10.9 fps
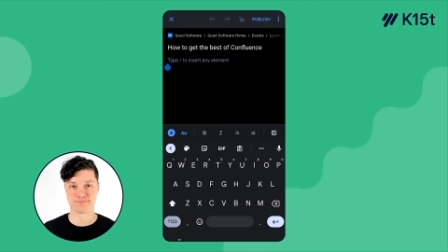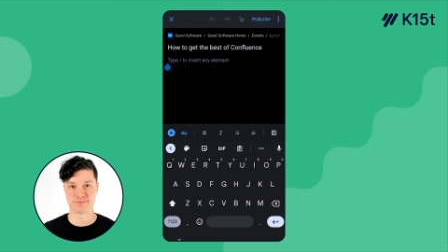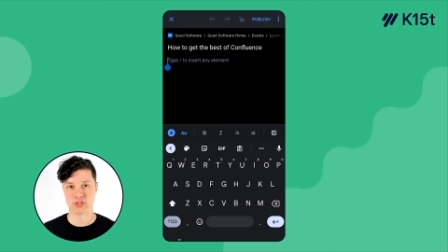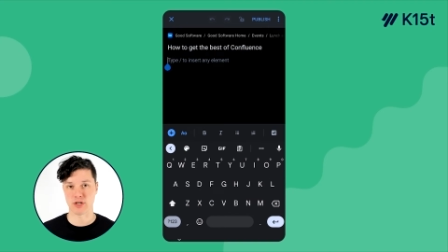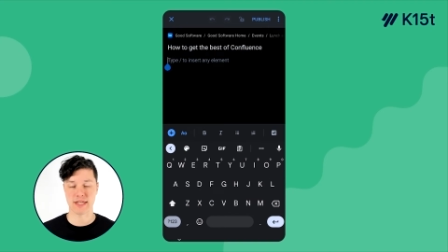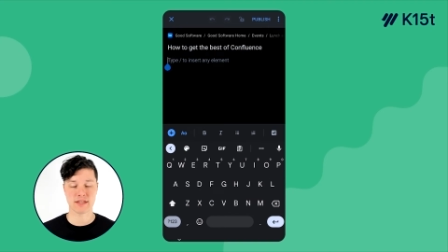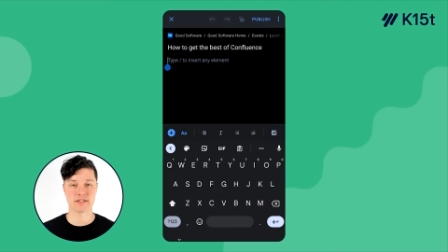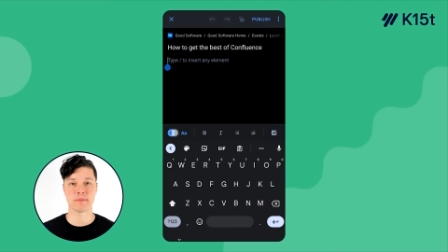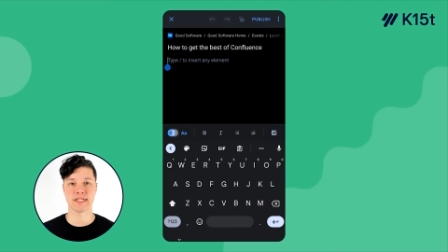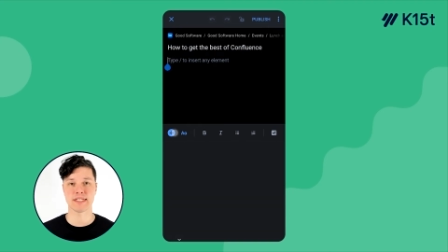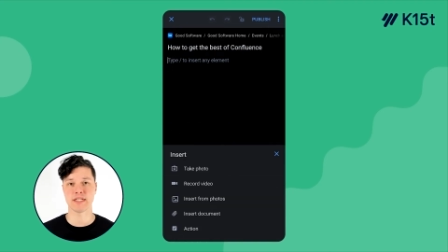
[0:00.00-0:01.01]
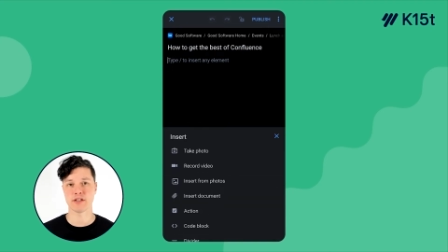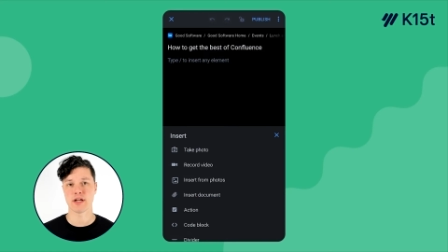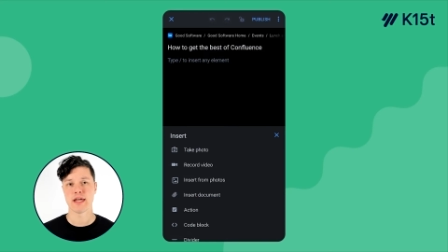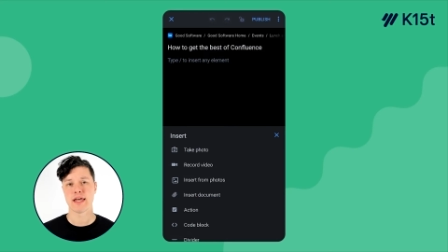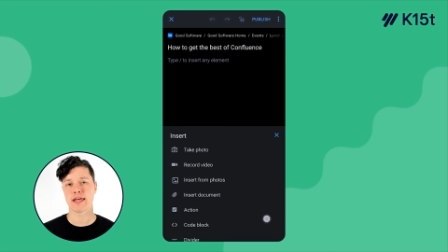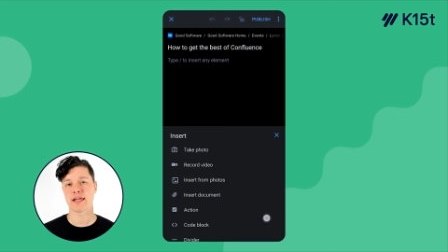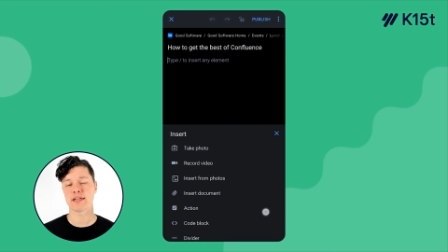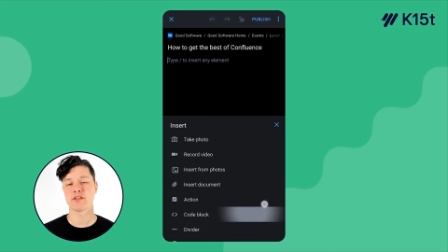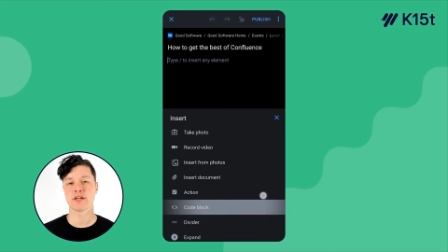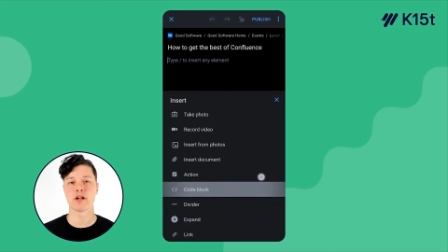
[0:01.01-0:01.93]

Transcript: So I hit this button here and I can look at